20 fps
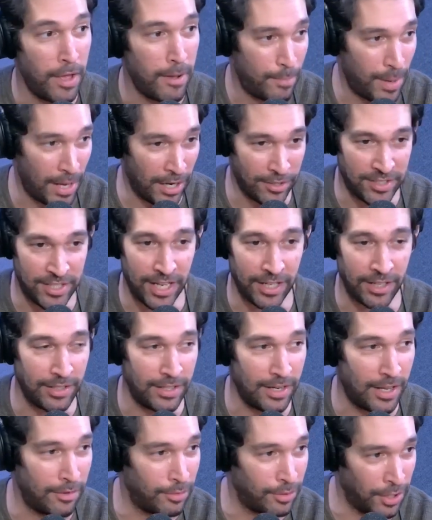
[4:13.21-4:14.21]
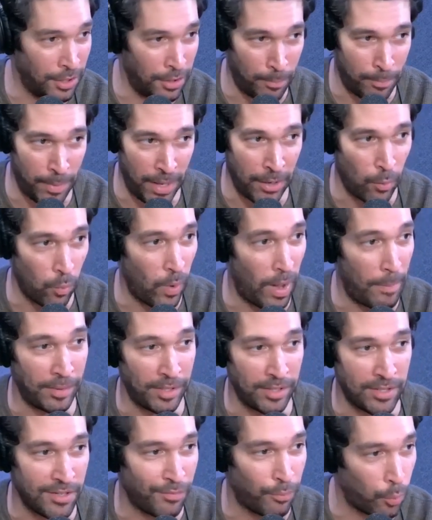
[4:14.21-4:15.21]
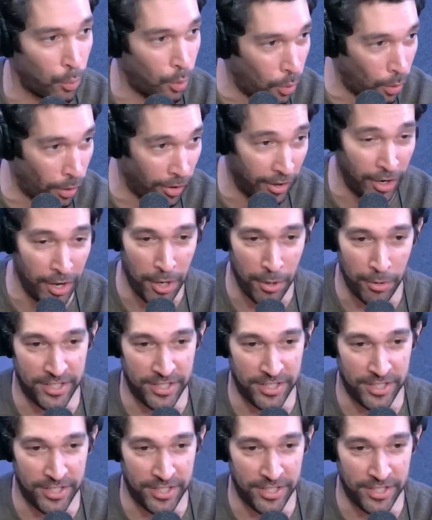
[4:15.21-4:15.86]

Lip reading: better better weapons of war.